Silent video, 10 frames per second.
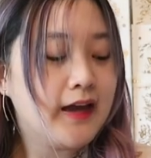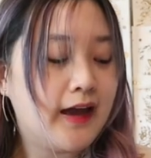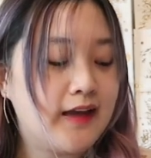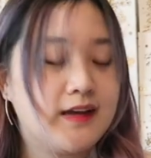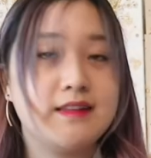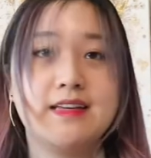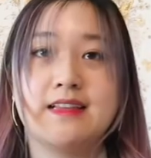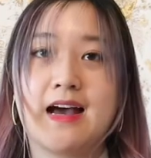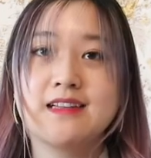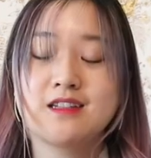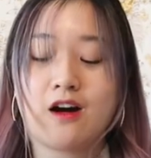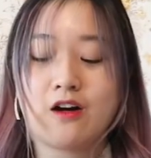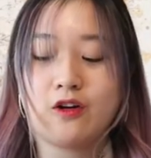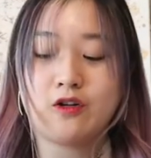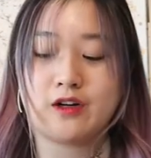And then the last
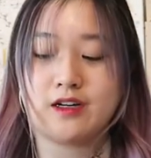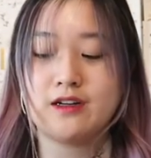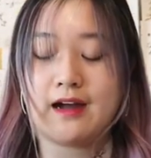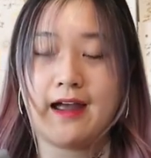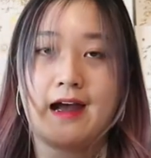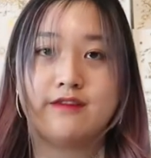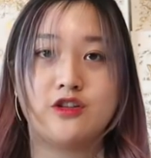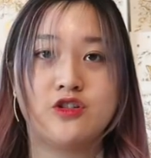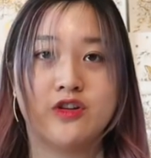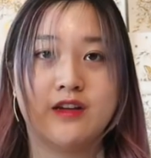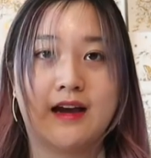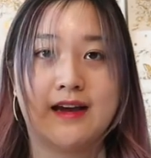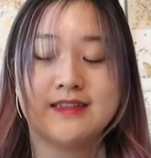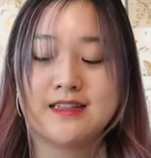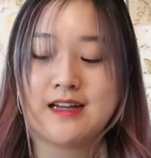card holder I have to show you
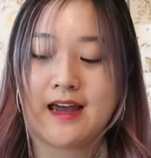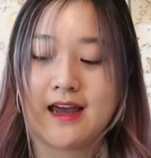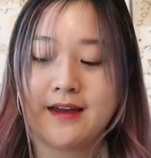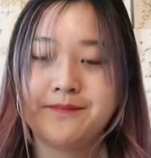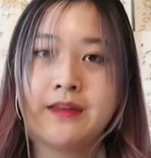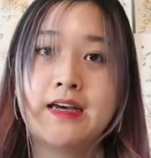guys today